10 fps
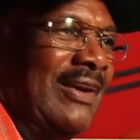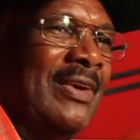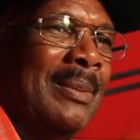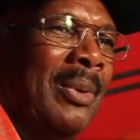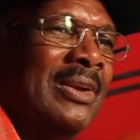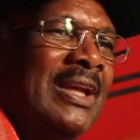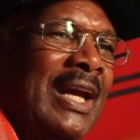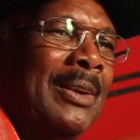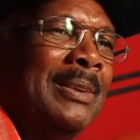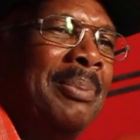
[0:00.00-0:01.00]
a
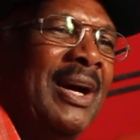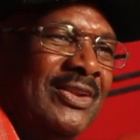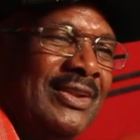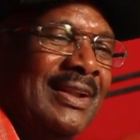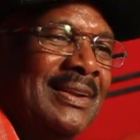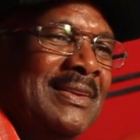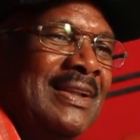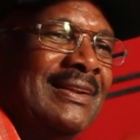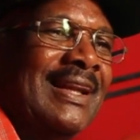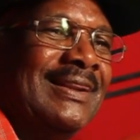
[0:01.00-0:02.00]
Bulgarian posse
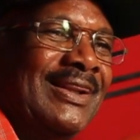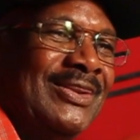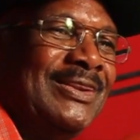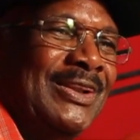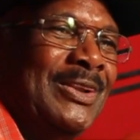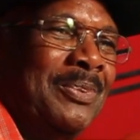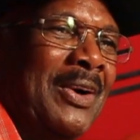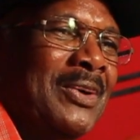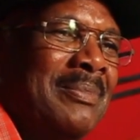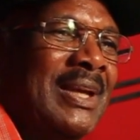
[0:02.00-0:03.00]
that listen to the
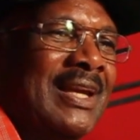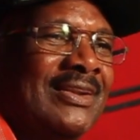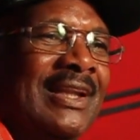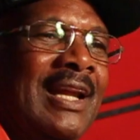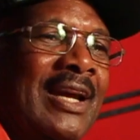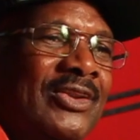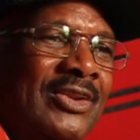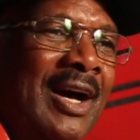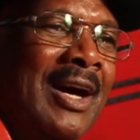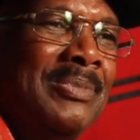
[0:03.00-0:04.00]
program because they like
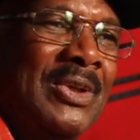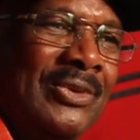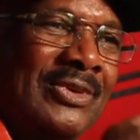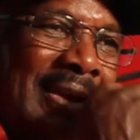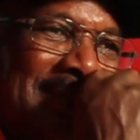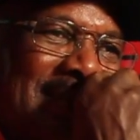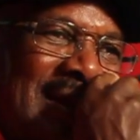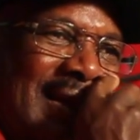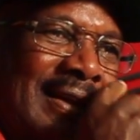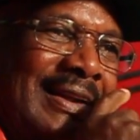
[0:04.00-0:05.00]
ska music,
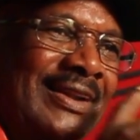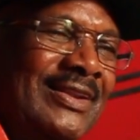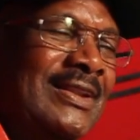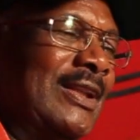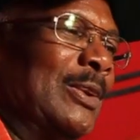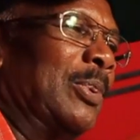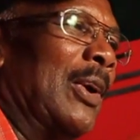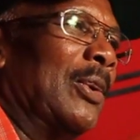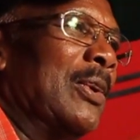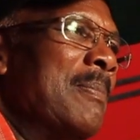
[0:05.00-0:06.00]
listen to the
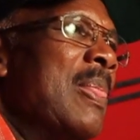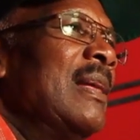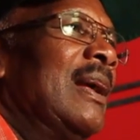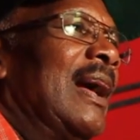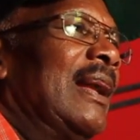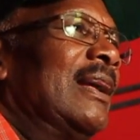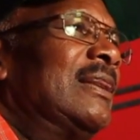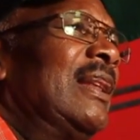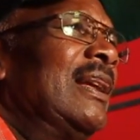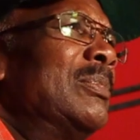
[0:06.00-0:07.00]
program. And I
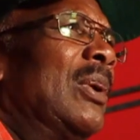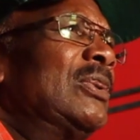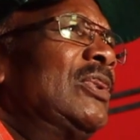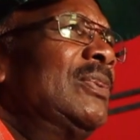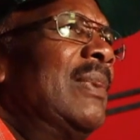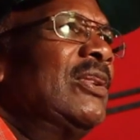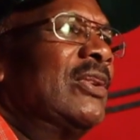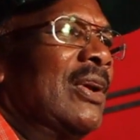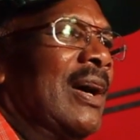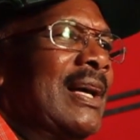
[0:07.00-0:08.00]
think about 2 months
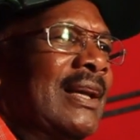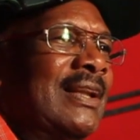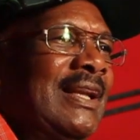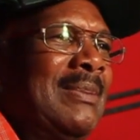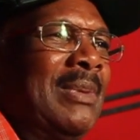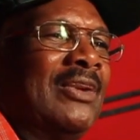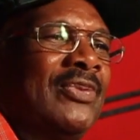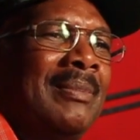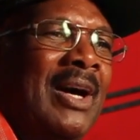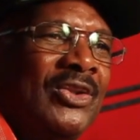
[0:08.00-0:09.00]
ago, I got the email
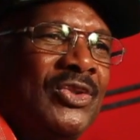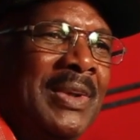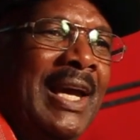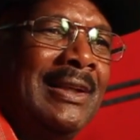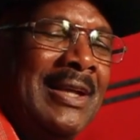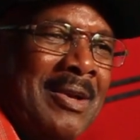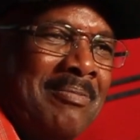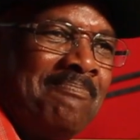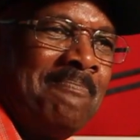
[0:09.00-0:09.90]
from Australia.